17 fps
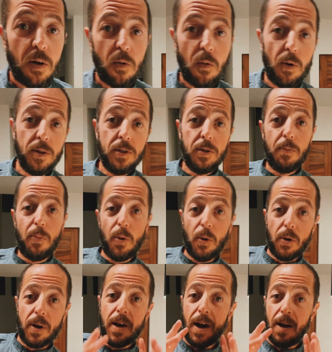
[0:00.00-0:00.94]
Once the
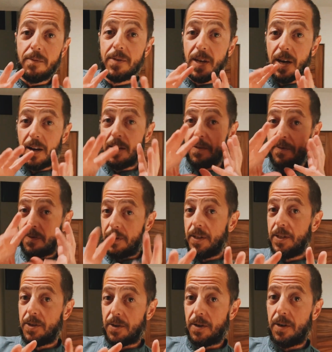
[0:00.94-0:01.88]
pork comes out of the
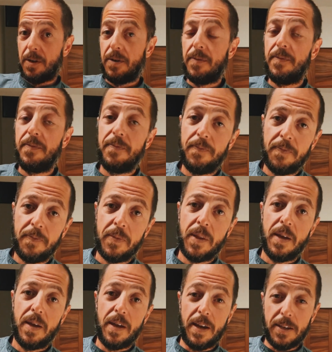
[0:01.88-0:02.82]
freezer,
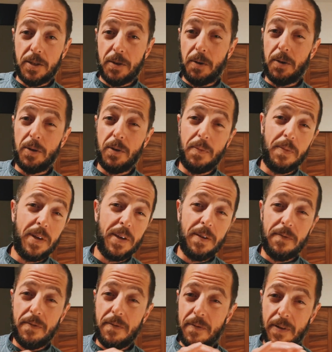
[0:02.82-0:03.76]
it's going to be
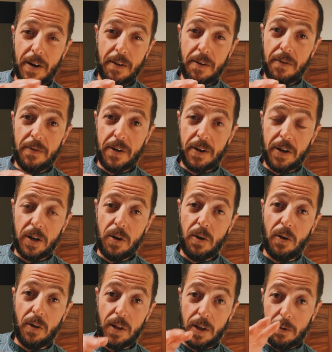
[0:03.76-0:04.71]
very, very
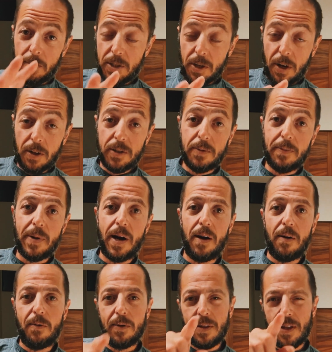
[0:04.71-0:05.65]
cold, like we talked
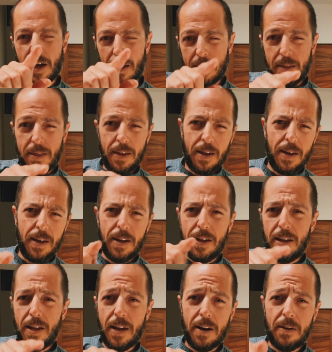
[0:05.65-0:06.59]
about, with that
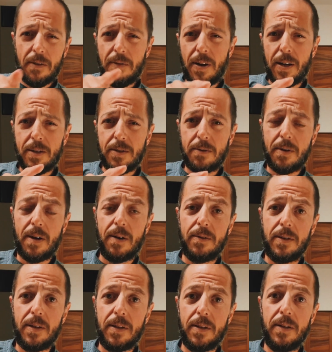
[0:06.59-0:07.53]
thin layer of ice
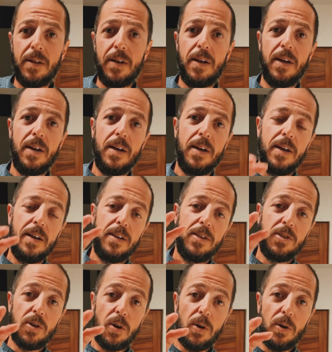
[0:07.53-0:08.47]
around it.
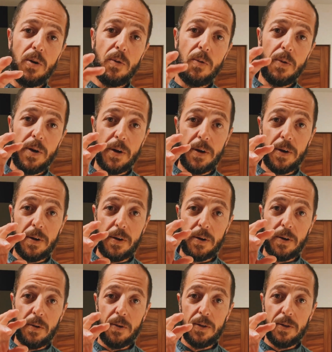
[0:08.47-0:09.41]
So we're
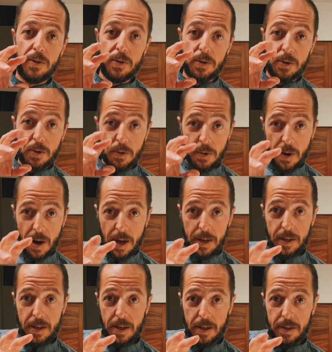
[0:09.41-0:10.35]
going to
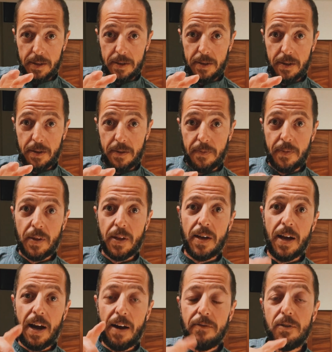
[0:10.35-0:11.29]
grind
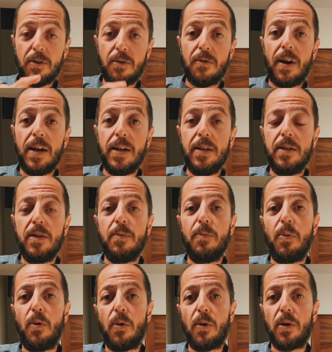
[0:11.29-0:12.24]
it. After grinding the
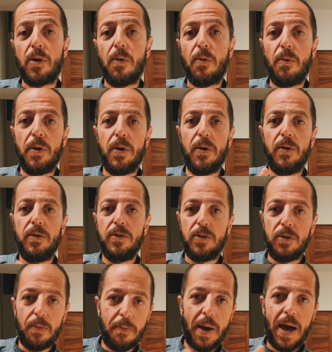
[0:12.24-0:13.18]
pork, we're
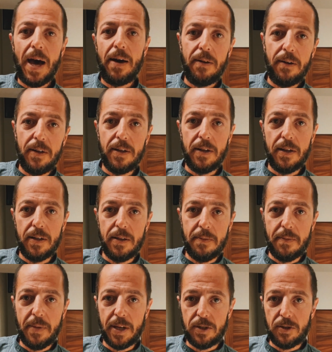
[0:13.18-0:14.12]
going to paddle it
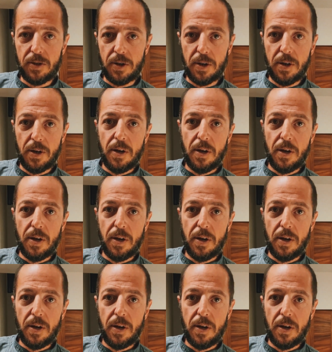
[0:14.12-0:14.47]
in the mixer.